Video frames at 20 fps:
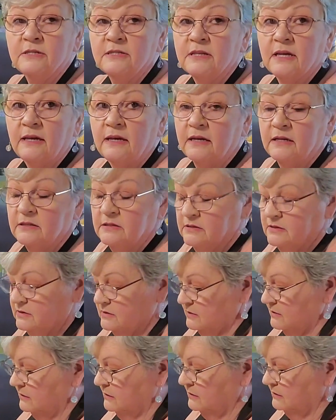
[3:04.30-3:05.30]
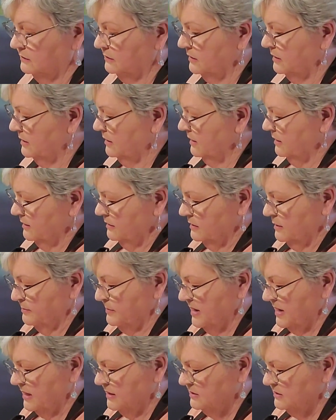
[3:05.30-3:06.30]
just think it's the
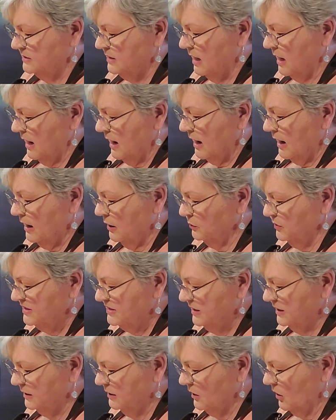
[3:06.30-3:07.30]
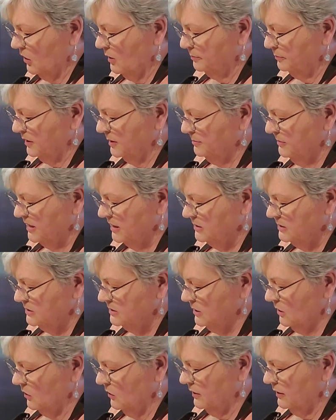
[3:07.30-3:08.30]
best. I always get
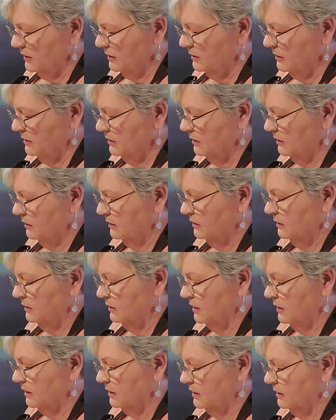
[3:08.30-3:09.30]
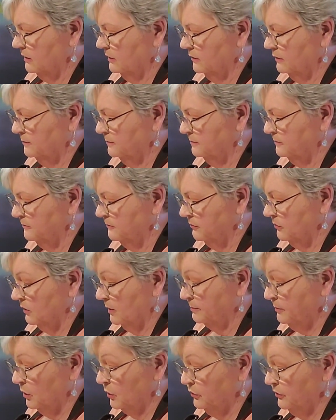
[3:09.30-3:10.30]
compliments on
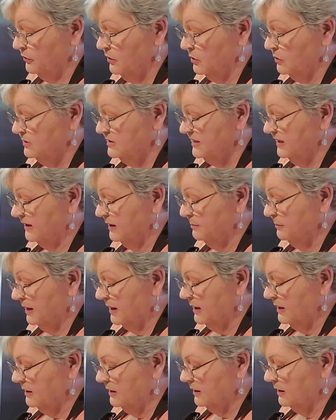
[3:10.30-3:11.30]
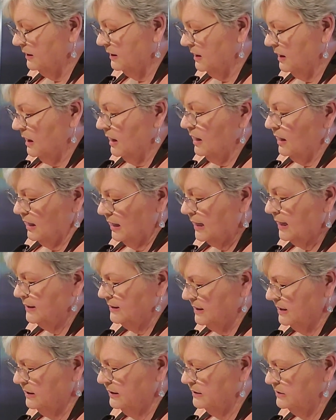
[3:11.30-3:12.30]
both of those that I make, and I
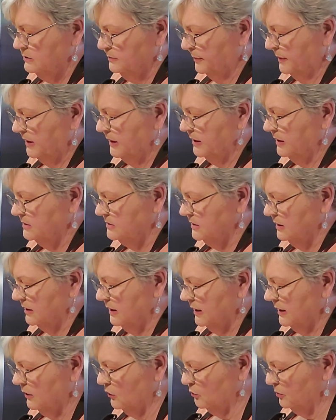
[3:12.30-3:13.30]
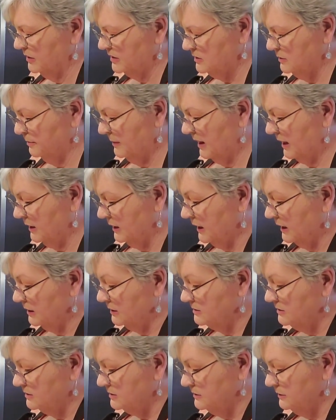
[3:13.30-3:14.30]
think it's because of the Hellmann's
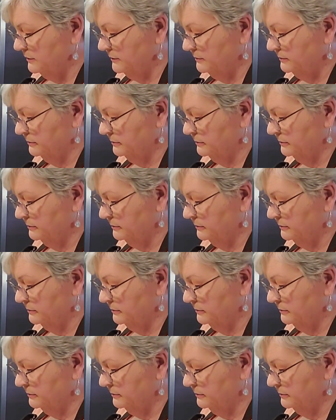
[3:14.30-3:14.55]
mayonnaise.